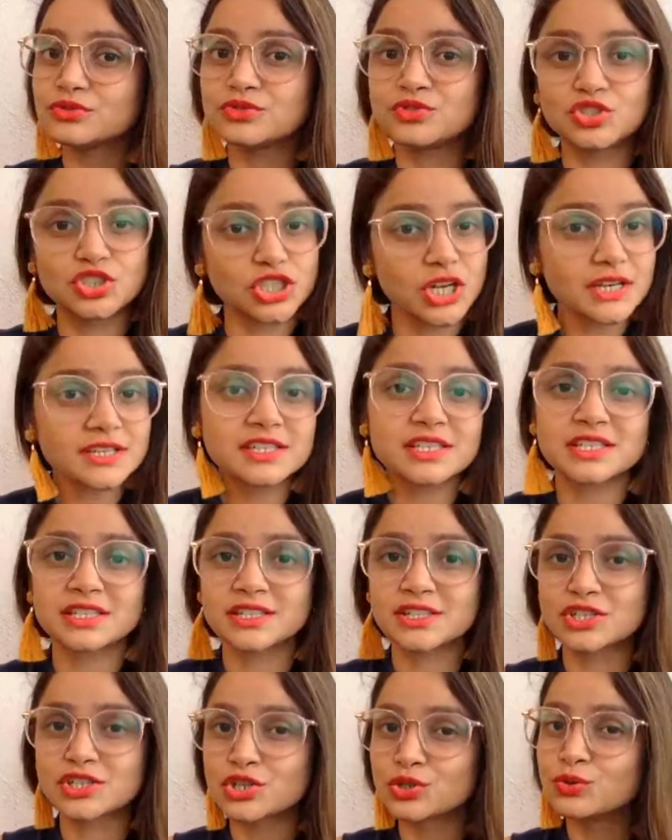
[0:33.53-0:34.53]

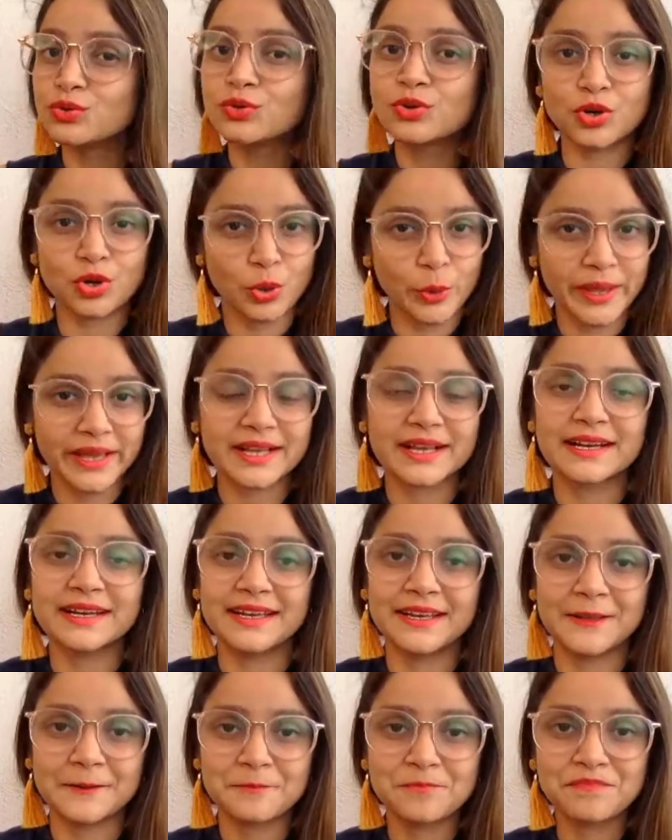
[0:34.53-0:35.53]
just too
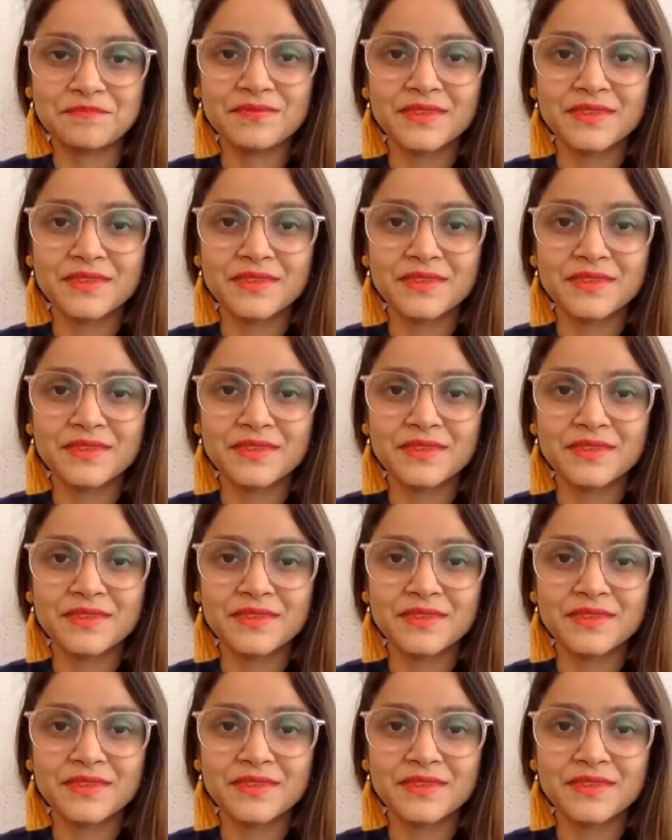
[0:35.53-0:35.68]
quickly.